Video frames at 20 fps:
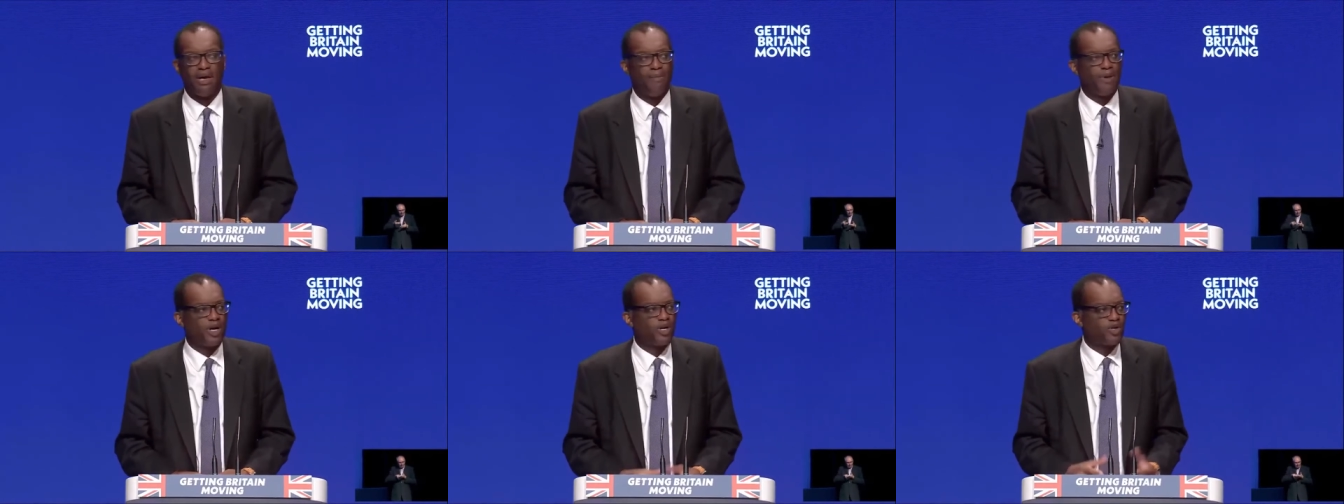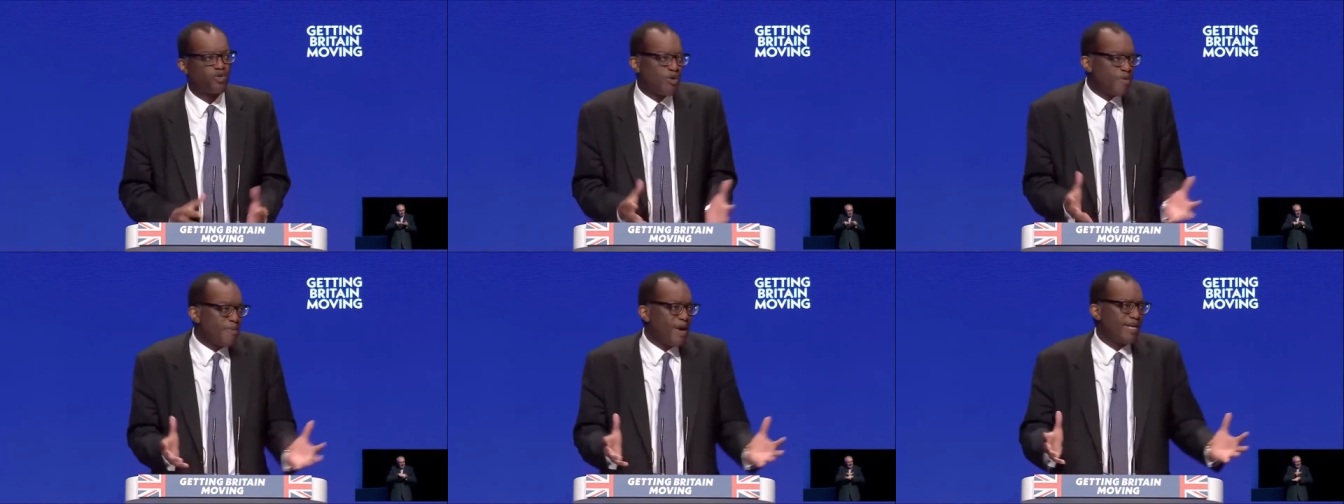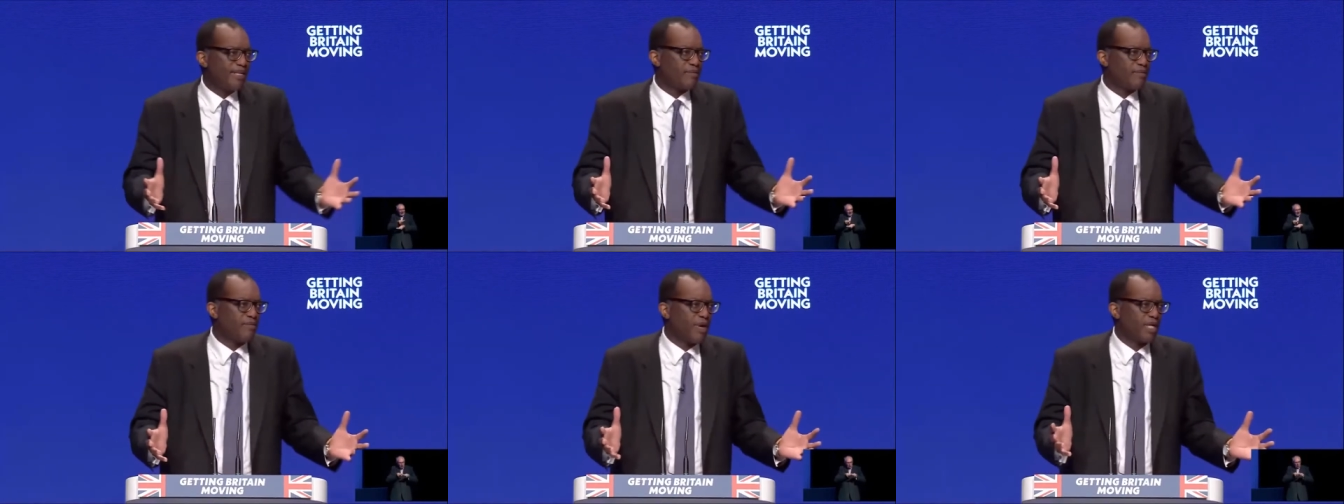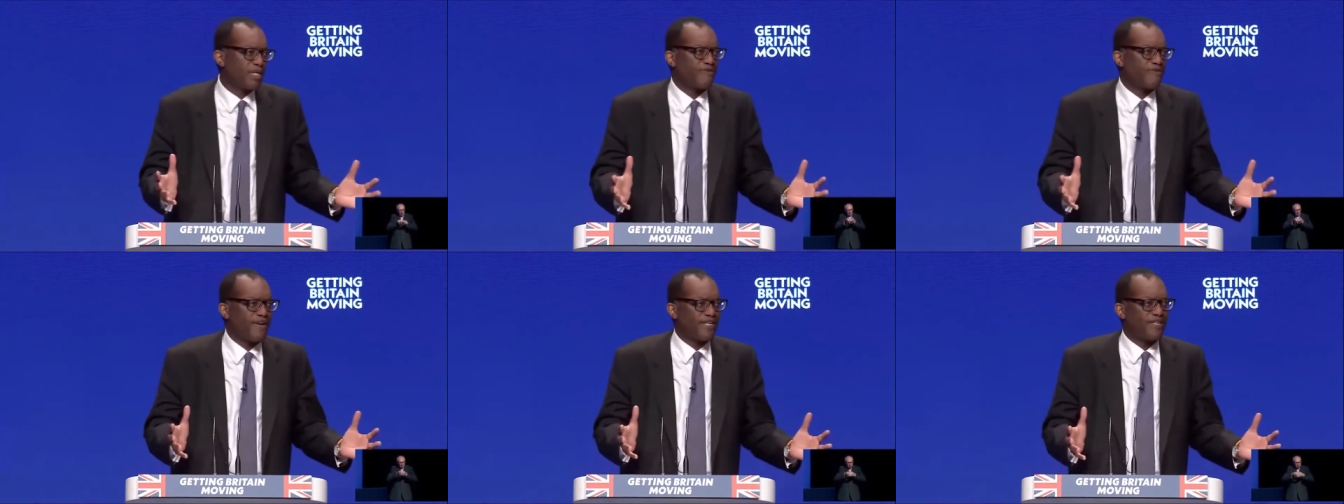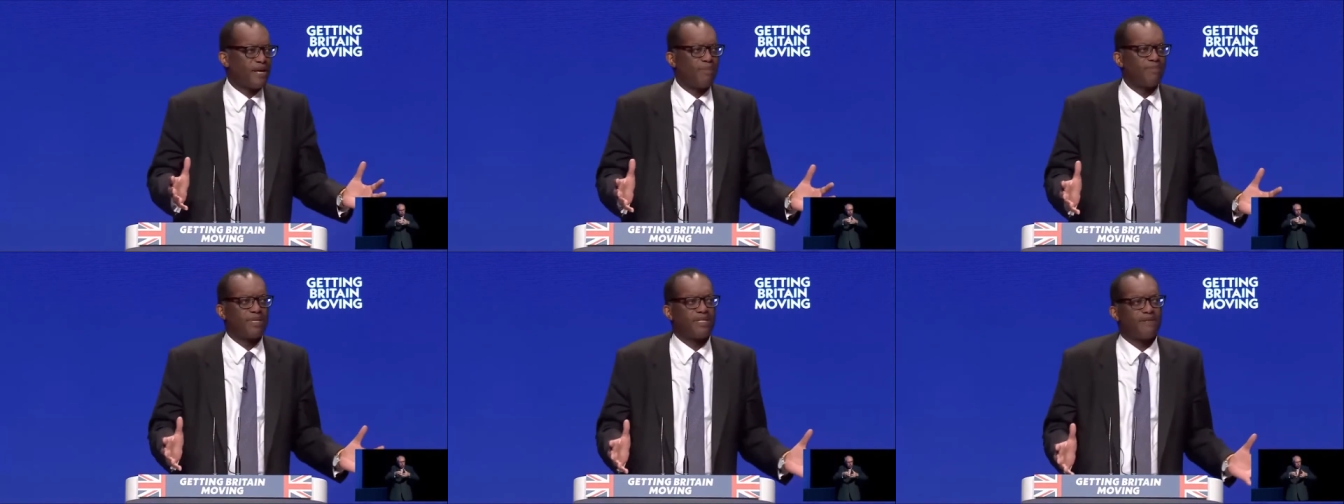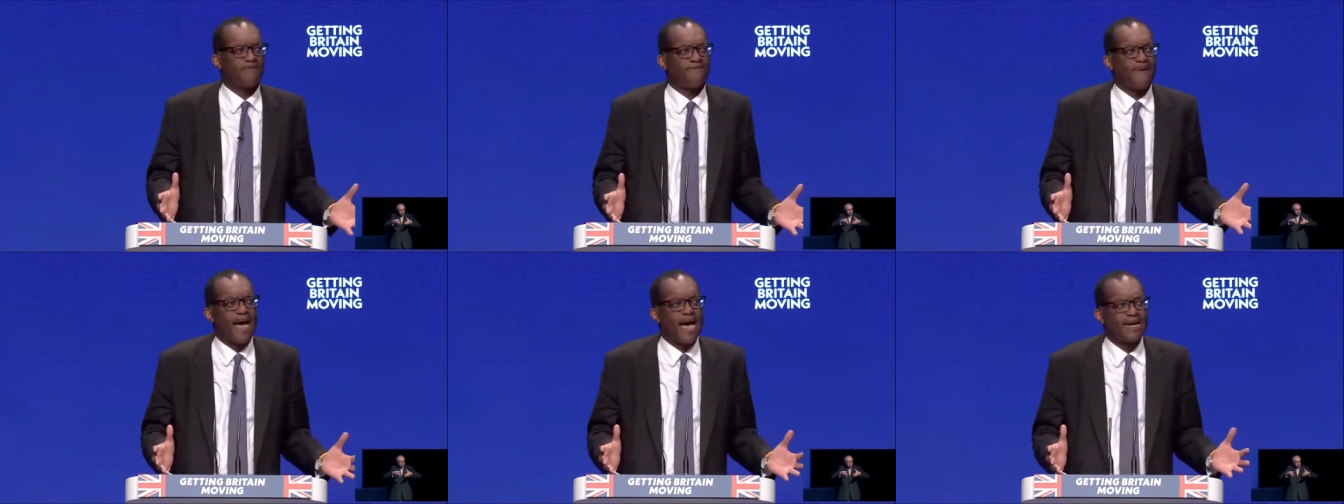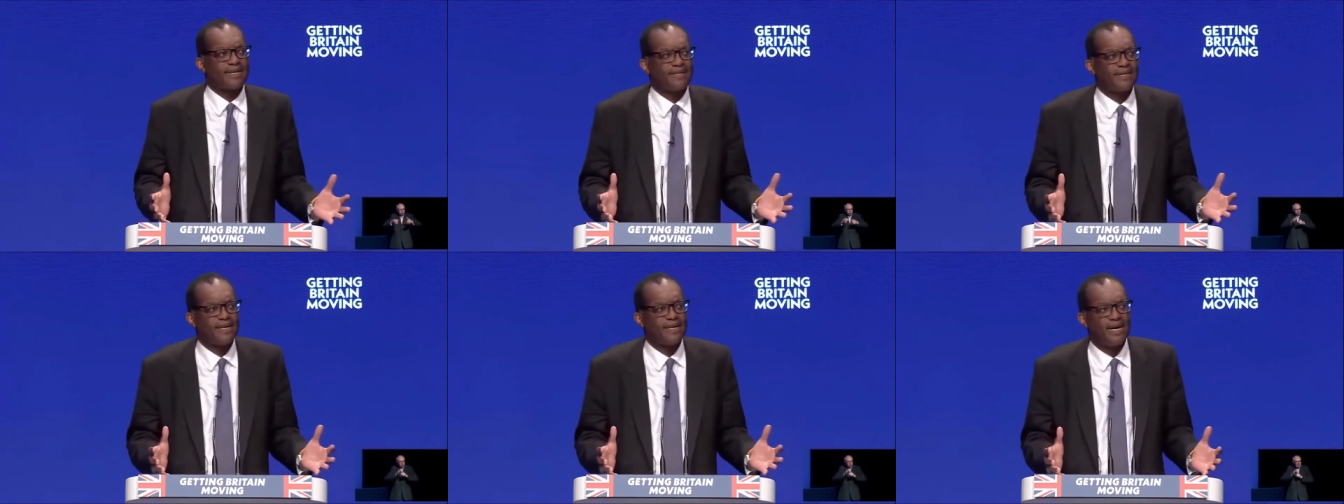because we may, must face up to the
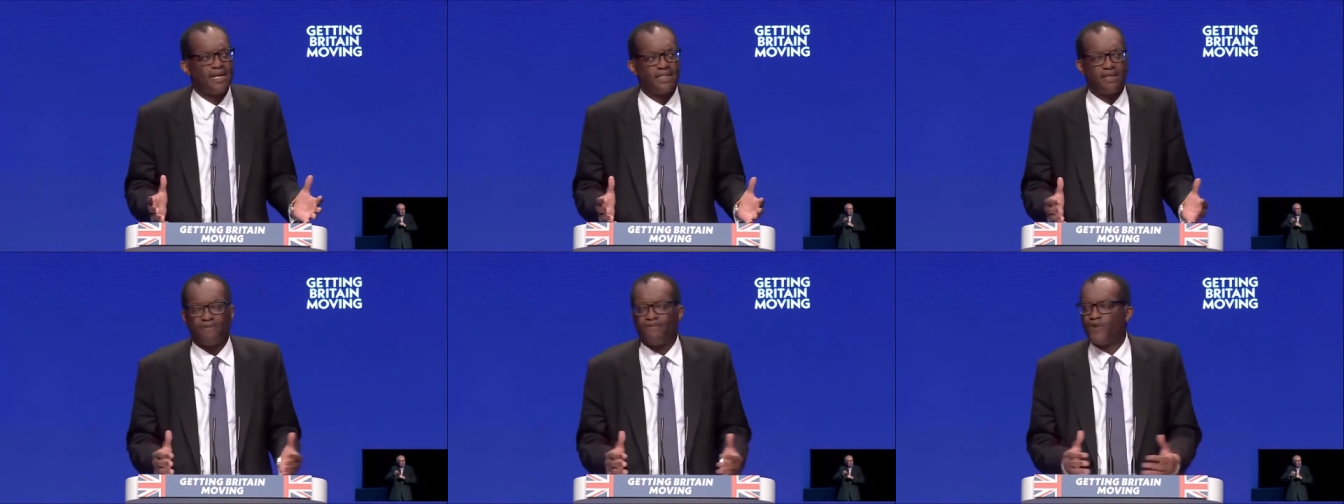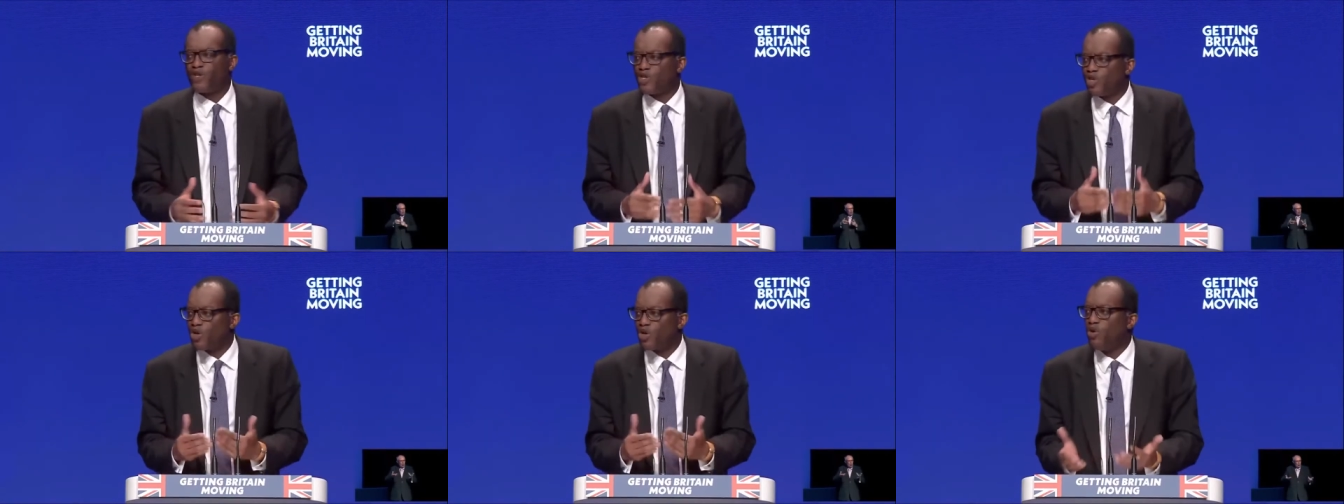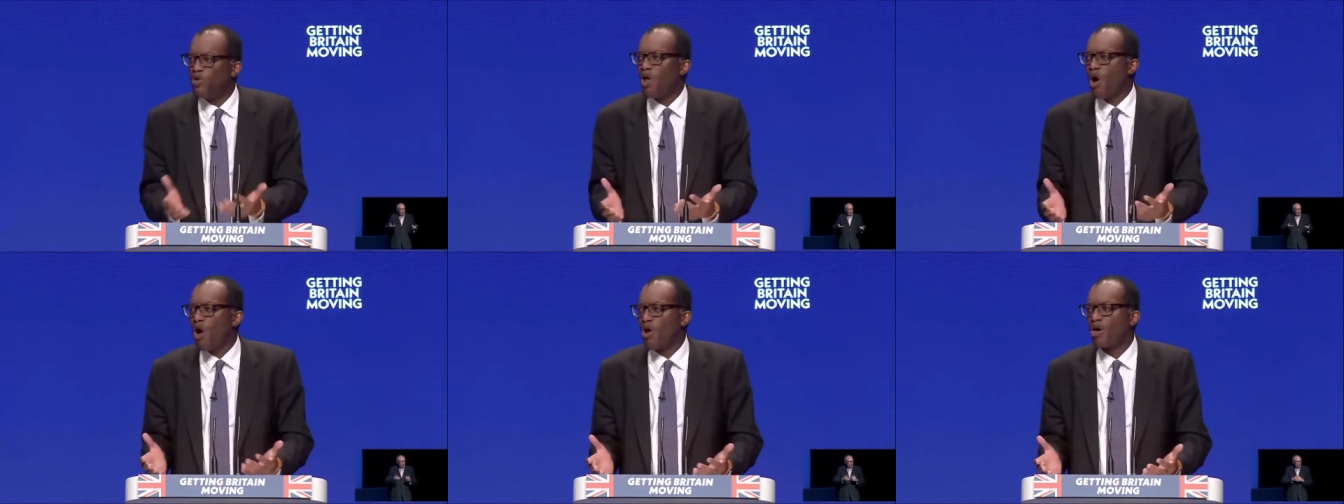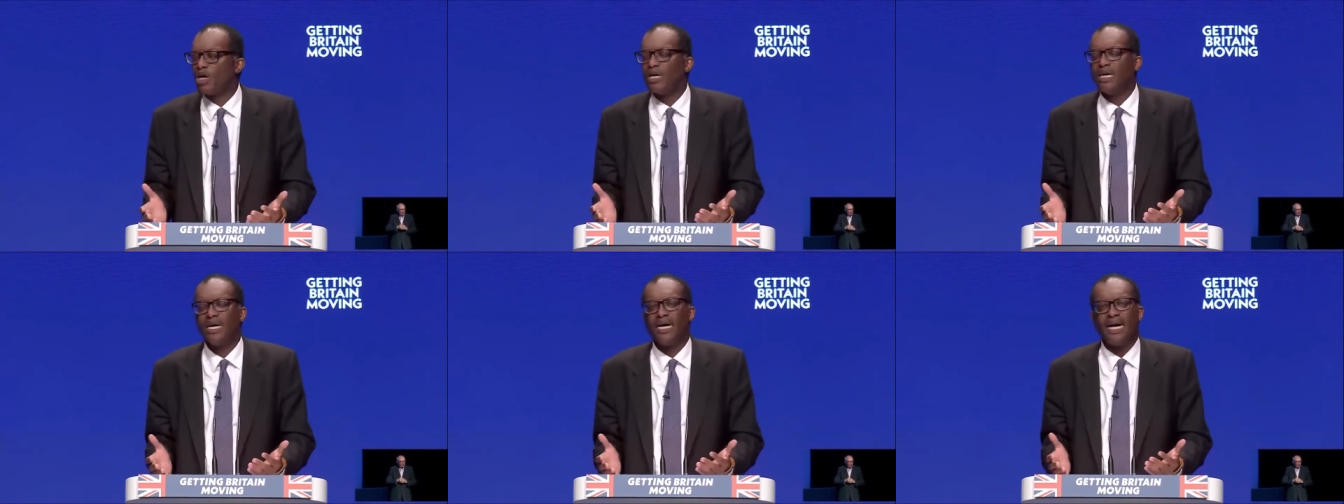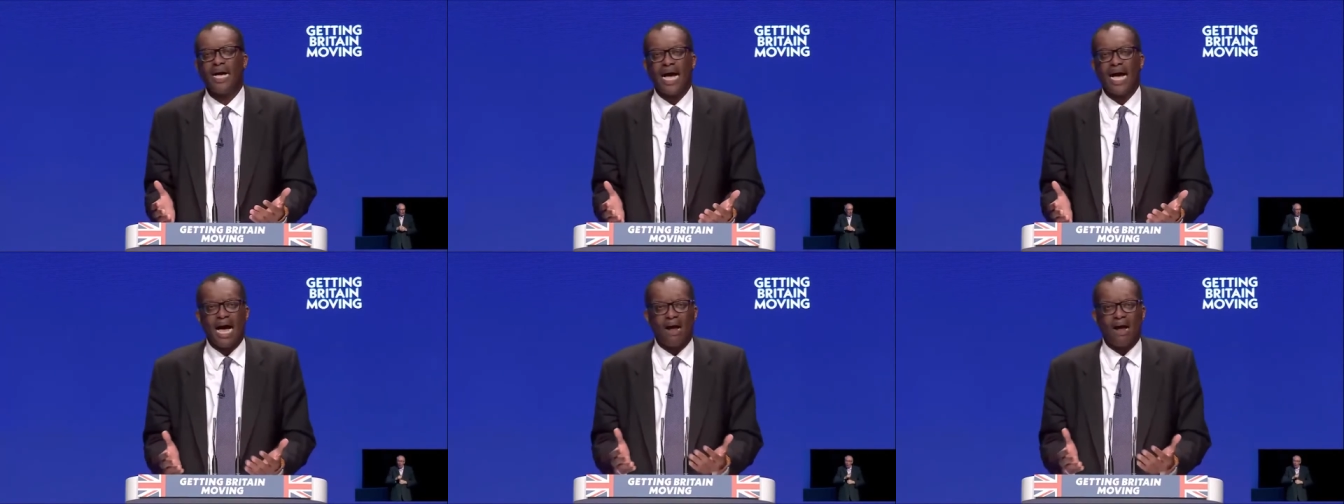fact that for too long,